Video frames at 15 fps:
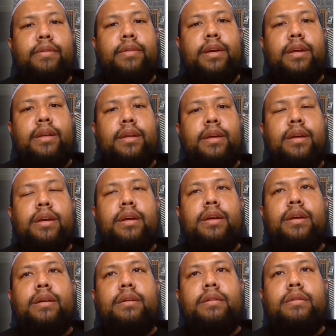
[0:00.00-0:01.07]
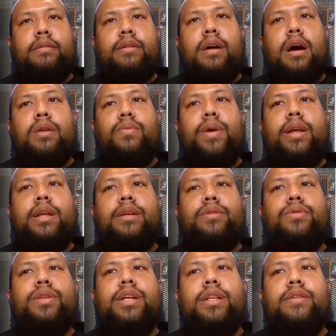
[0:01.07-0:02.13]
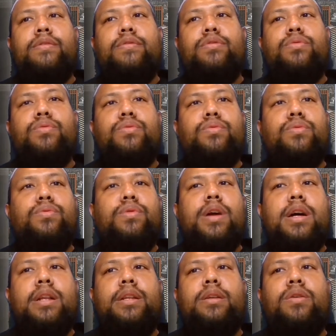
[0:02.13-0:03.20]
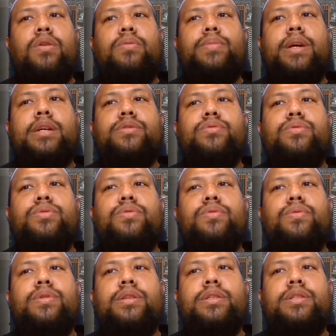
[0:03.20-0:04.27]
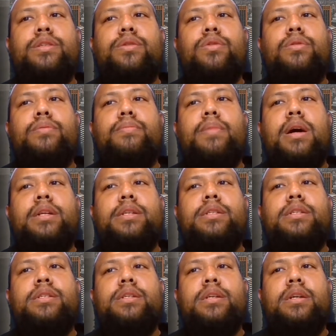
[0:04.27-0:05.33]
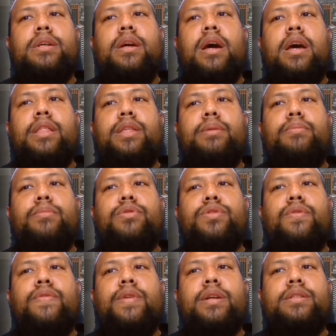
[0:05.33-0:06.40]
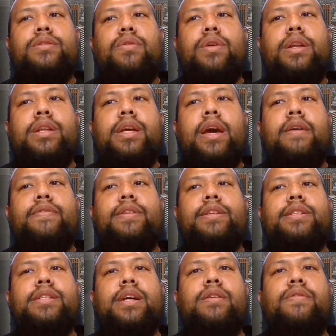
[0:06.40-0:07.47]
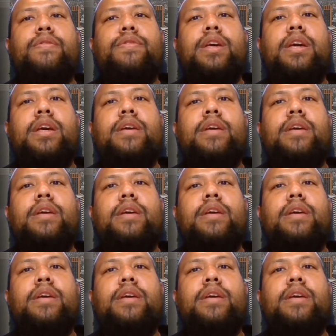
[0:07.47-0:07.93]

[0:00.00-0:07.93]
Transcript: Okay, the hardware that you need to run OBS Studio is not much. I think most of us already have this kind of thing.